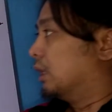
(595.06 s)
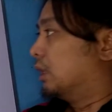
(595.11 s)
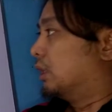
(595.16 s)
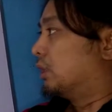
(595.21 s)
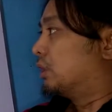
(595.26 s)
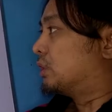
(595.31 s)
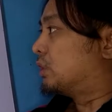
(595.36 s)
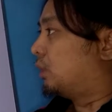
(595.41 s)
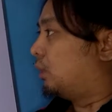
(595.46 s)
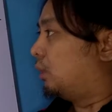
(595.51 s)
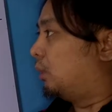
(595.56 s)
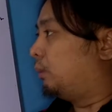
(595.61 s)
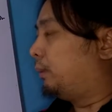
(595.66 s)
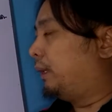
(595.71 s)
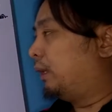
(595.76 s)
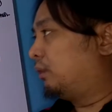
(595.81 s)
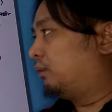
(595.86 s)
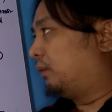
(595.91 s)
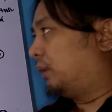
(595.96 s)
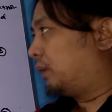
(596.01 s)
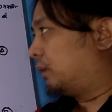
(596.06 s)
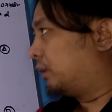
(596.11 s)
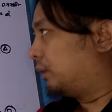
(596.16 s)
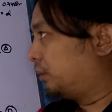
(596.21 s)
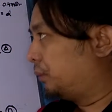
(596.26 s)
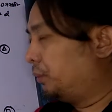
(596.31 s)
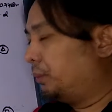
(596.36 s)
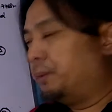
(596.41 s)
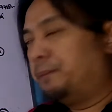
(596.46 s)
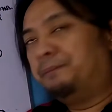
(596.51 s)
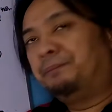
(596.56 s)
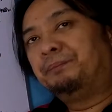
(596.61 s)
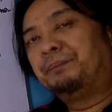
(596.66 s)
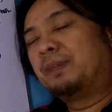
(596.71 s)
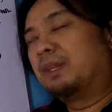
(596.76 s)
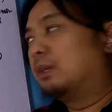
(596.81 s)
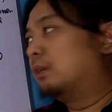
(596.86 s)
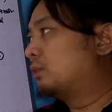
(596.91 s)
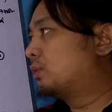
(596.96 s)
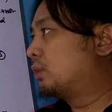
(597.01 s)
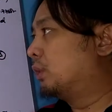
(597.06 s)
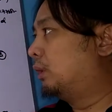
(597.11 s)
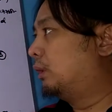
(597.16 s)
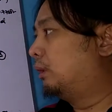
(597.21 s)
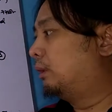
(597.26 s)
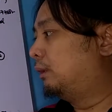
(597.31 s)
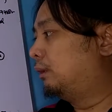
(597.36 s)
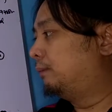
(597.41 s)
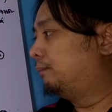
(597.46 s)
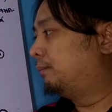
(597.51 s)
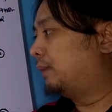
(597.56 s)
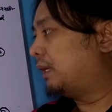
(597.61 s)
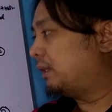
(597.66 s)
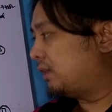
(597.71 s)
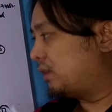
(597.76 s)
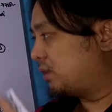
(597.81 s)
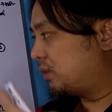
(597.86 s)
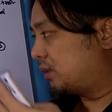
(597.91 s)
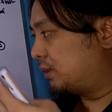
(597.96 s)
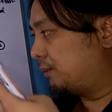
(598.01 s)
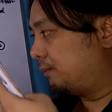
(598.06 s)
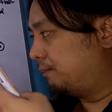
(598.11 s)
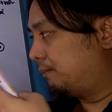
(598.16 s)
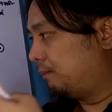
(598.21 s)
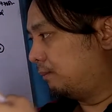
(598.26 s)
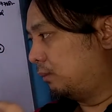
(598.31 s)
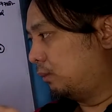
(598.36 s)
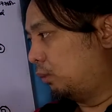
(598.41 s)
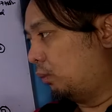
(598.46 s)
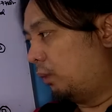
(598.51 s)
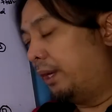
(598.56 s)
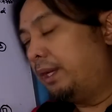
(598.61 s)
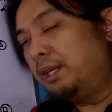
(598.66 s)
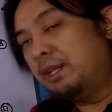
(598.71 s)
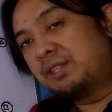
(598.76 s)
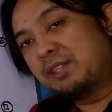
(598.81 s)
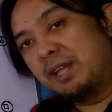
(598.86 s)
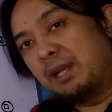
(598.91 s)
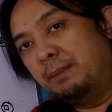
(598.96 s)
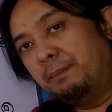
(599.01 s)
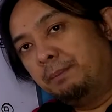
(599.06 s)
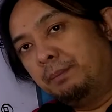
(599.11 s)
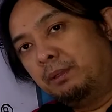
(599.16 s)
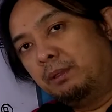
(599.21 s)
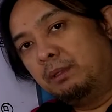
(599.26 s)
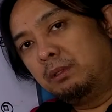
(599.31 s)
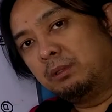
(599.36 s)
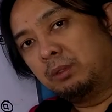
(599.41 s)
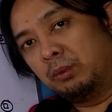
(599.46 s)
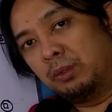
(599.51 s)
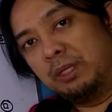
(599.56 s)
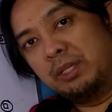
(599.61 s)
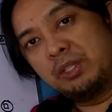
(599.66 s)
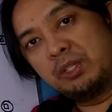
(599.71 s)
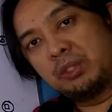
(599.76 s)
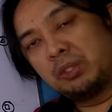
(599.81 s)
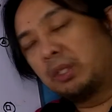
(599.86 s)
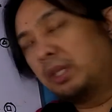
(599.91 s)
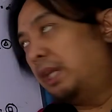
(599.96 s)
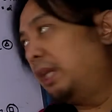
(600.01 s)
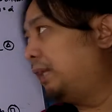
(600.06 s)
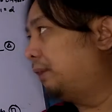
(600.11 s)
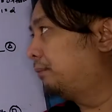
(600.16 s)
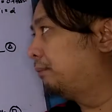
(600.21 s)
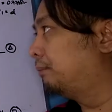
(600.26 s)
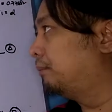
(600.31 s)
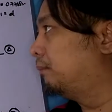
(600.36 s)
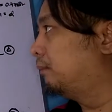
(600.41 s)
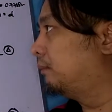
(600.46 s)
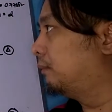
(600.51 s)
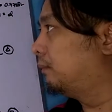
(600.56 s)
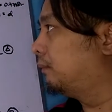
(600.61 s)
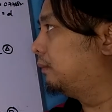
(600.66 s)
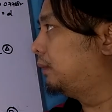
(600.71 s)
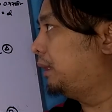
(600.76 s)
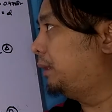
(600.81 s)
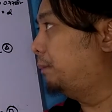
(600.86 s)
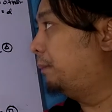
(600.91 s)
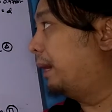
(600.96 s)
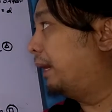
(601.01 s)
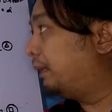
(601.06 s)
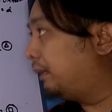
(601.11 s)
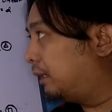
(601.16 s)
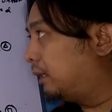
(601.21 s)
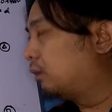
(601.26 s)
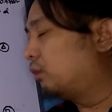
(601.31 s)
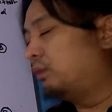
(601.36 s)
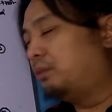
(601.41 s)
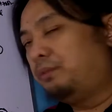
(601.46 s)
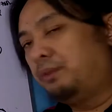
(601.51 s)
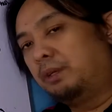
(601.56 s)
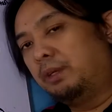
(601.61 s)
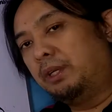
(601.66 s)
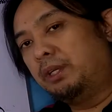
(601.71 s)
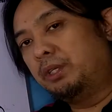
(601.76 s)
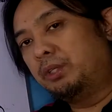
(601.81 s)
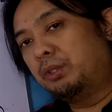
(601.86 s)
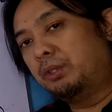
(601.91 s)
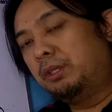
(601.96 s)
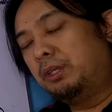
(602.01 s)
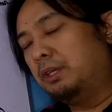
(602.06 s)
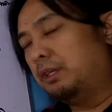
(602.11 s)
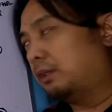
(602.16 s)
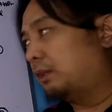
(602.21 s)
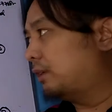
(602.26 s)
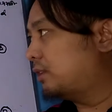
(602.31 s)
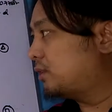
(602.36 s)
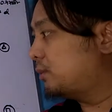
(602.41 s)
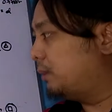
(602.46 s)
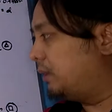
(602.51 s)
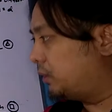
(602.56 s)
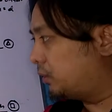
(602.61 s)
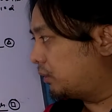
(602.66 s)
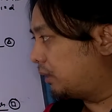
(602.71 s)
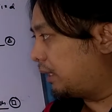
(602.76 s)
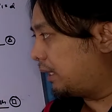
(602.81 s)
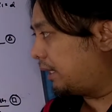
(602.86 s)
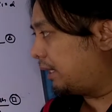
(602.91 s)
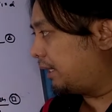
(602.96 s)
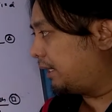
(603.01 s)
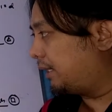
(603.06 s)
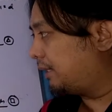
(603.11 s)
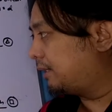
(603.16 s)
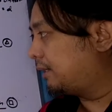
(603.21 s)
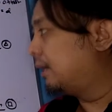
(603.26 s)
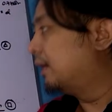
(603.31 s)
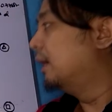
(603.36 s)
So without further ado, so that is one example to illustrate a bundled configuration in a transmission line.